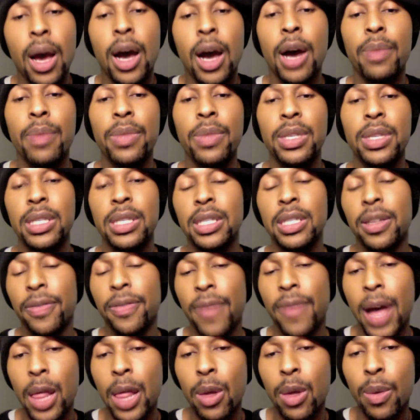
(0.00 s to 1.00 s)
This is the
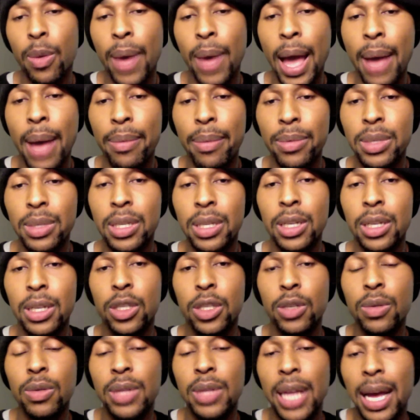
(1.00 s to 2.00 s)
follow-up album to
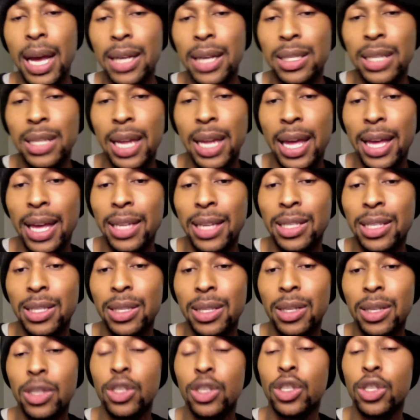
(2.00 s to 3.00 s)
2008's
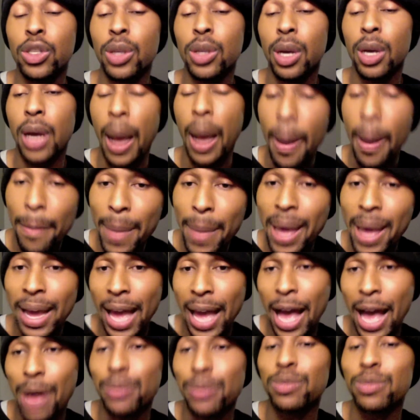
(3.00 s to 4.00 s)
comeback
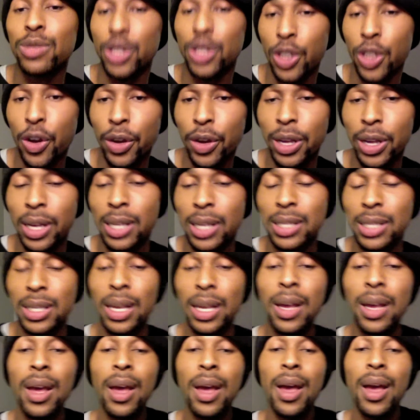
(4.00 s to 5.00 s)
album, Circus.
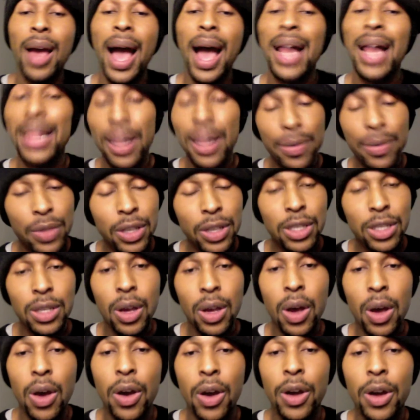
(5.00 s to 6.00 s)
I love the
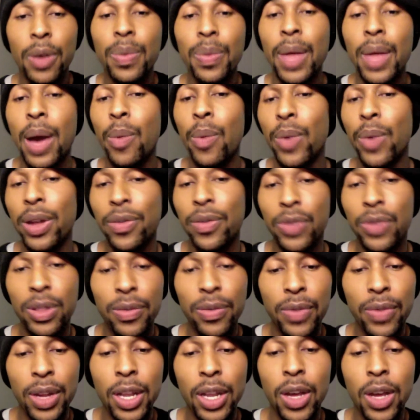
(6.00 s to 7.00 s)
song. I'm waiting for the
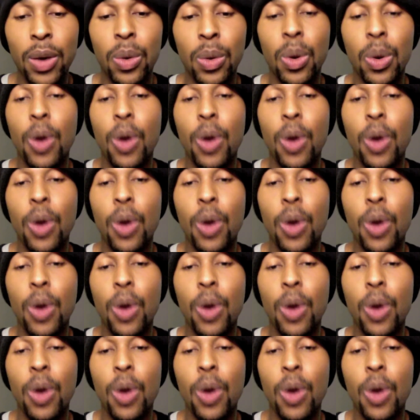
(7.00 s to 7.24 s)
video.